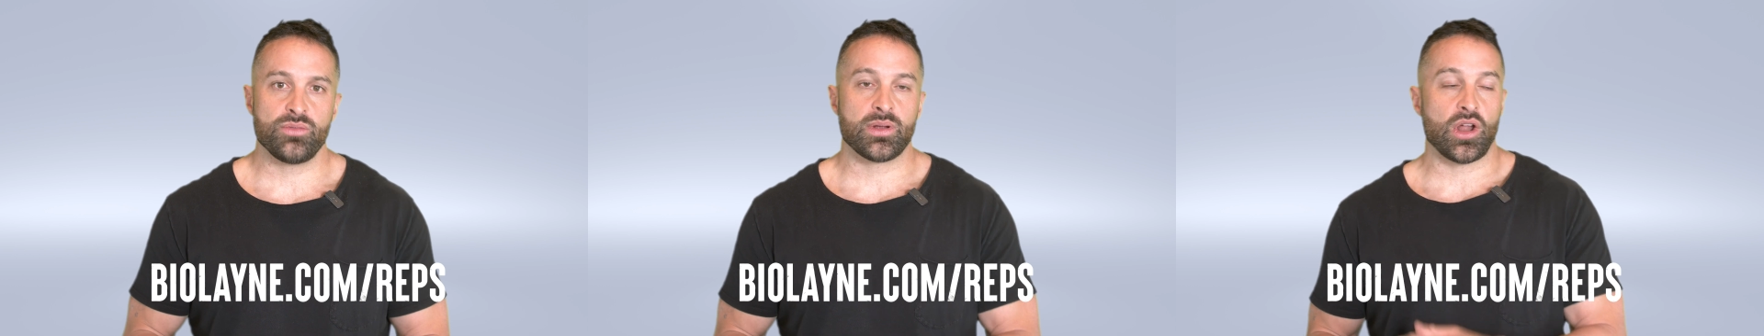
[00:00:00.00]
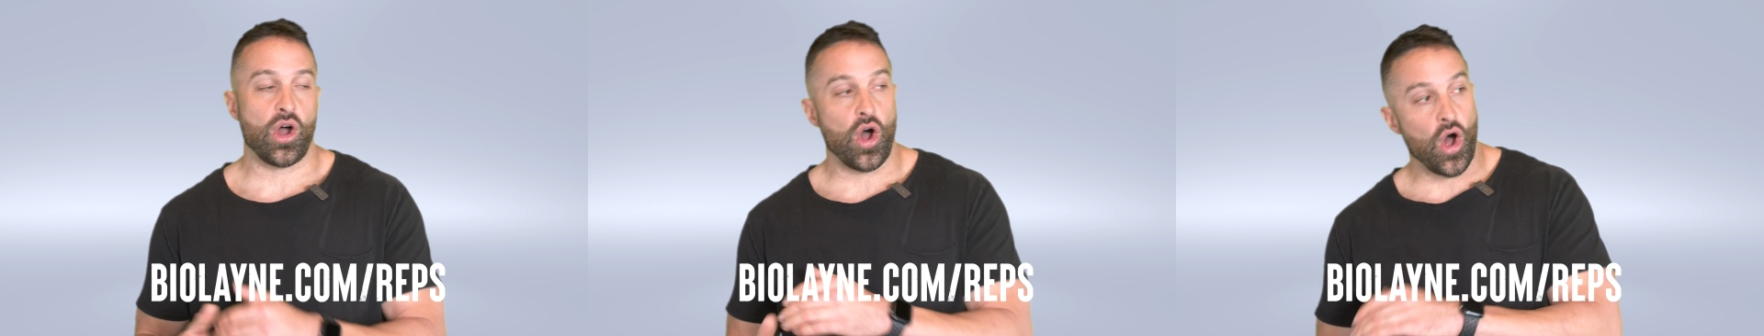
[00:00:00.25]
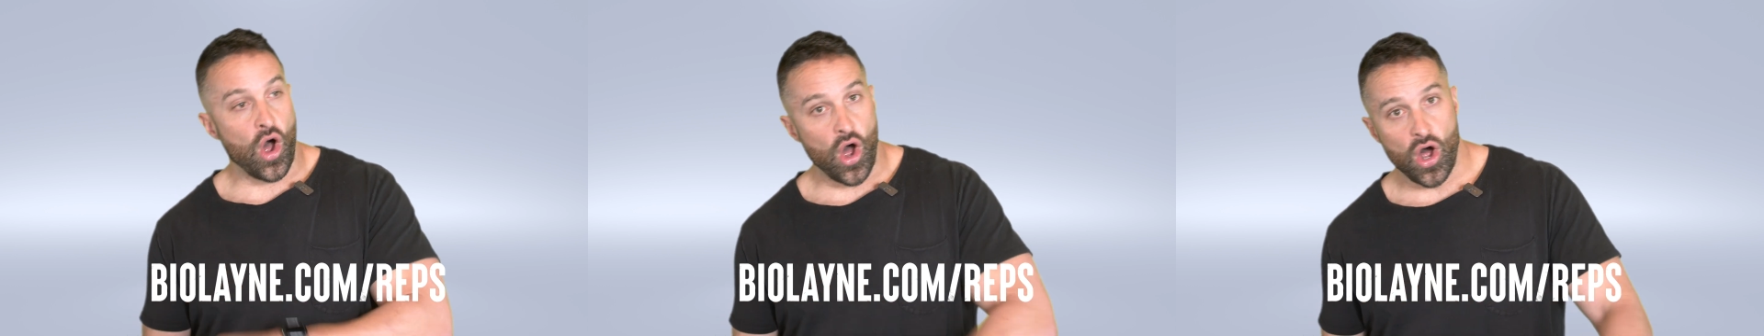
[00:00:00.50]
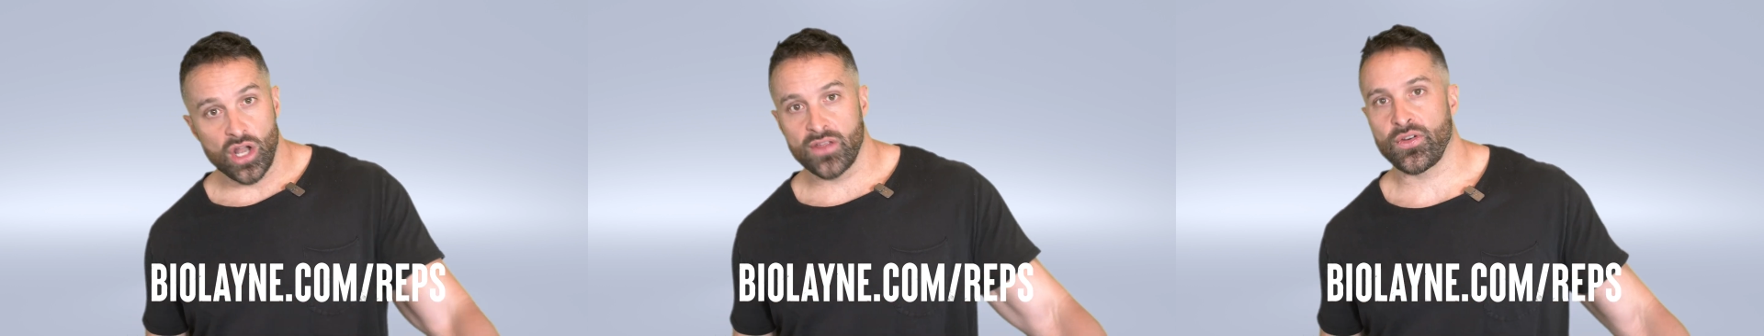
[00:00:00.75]
but
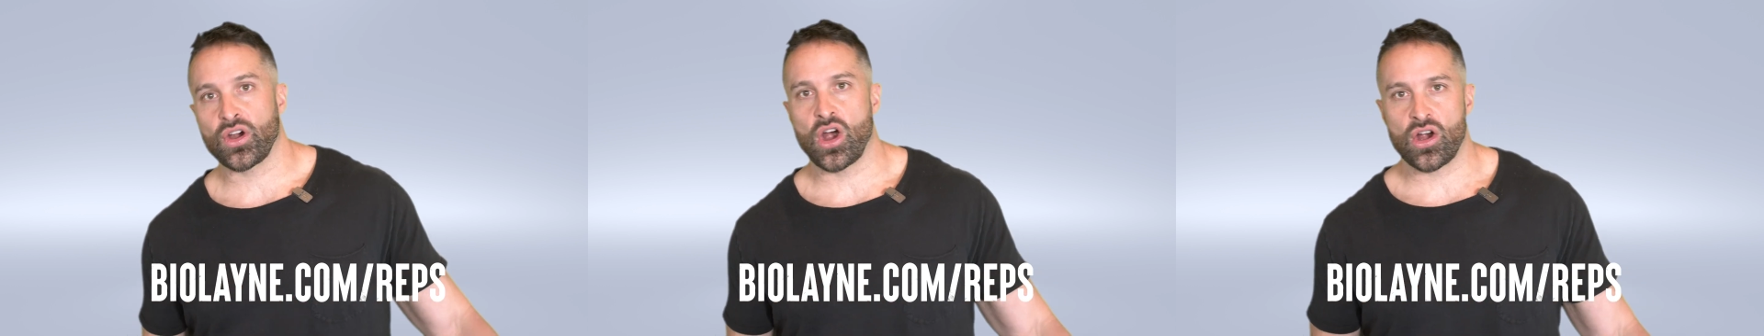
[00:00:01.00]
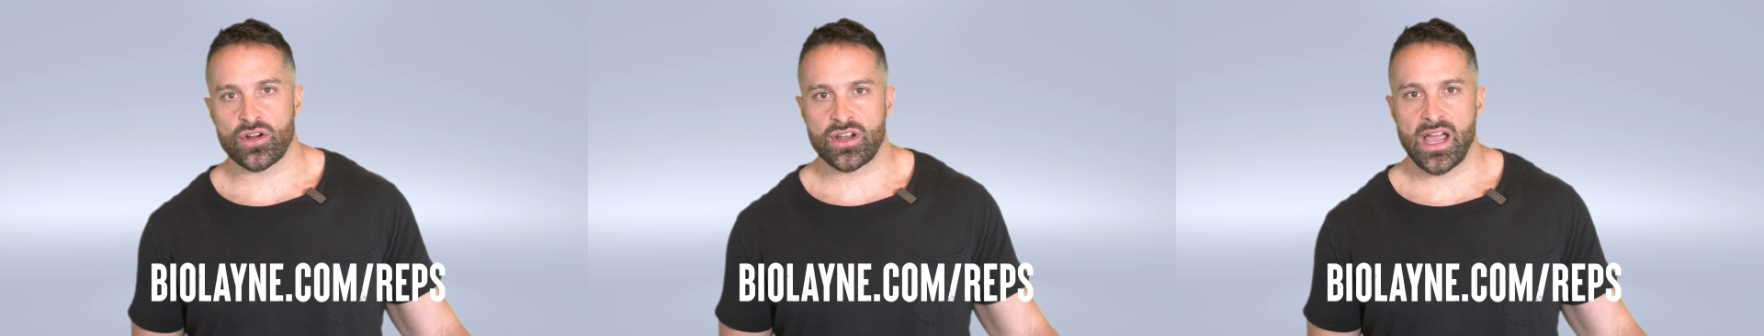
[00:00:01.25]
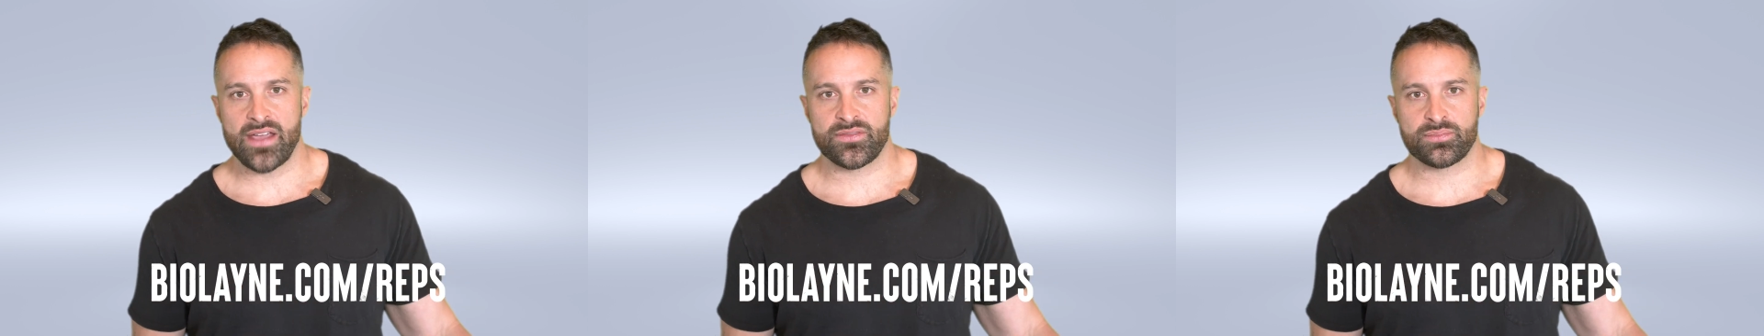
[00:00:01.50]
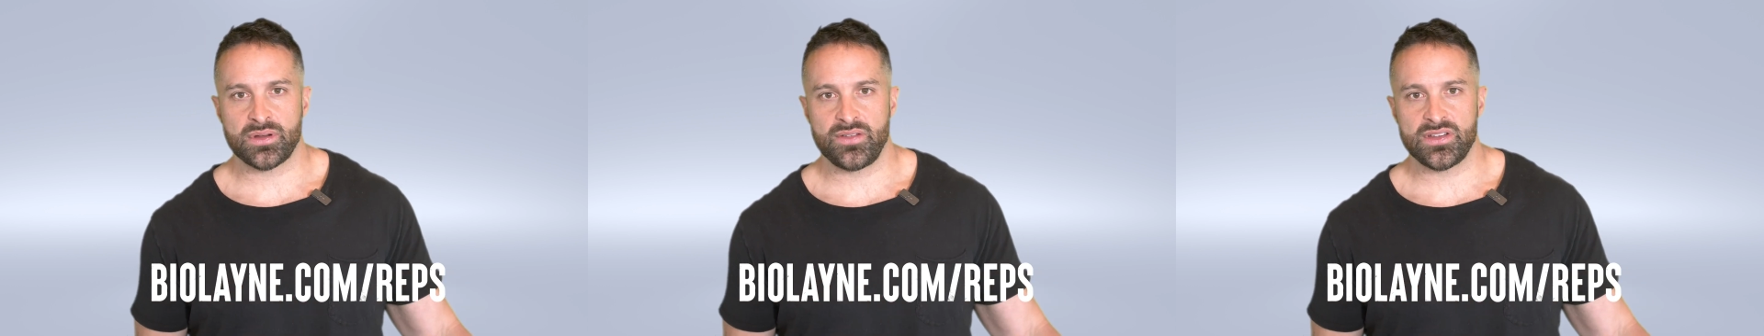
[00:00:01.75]
all of our
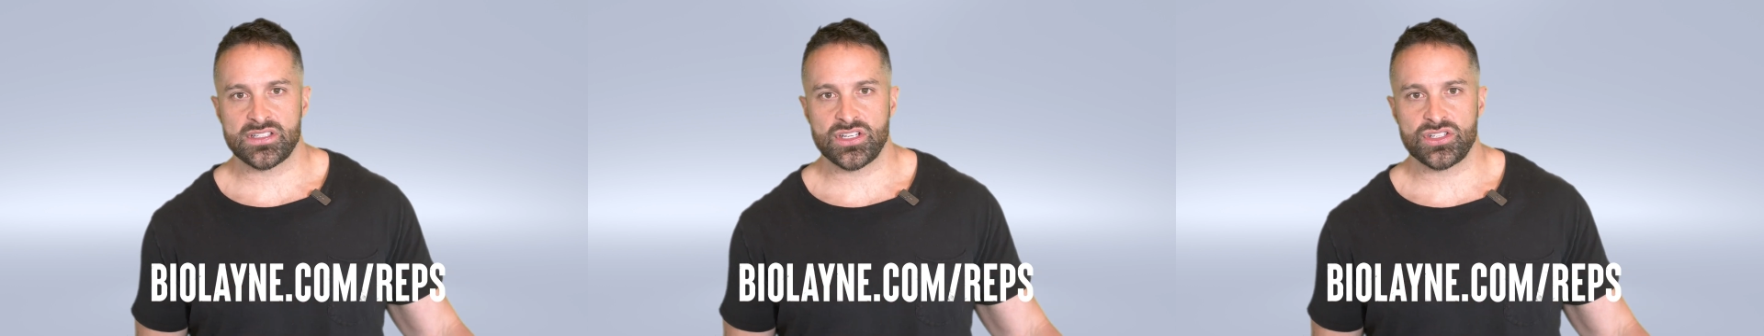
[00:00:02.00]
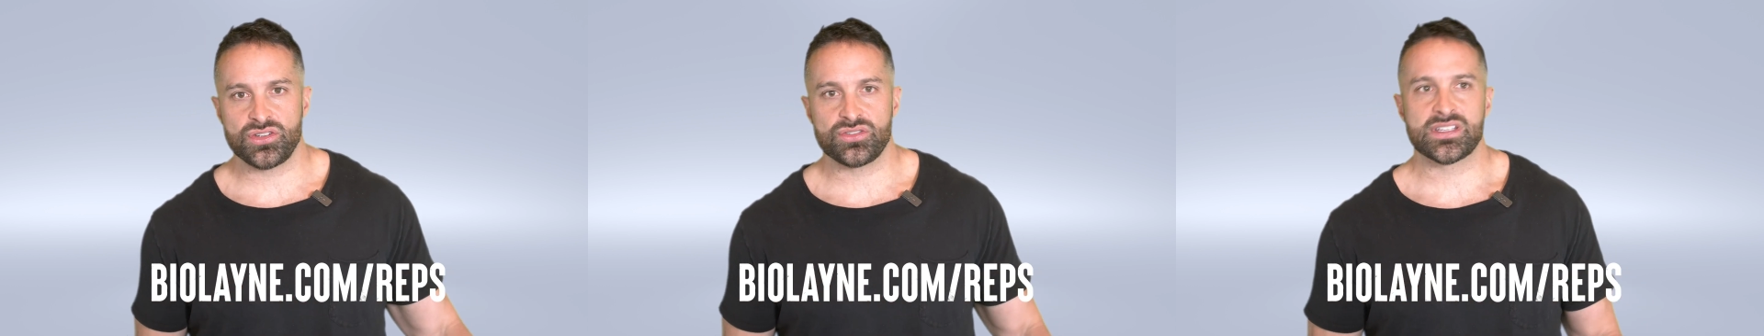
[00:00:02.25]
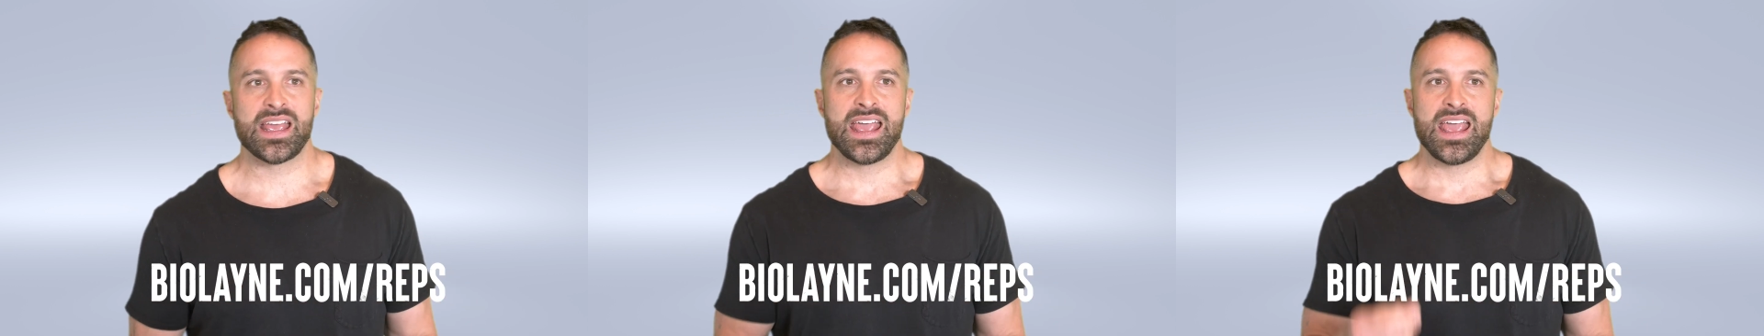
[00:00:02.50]
archived previous issues,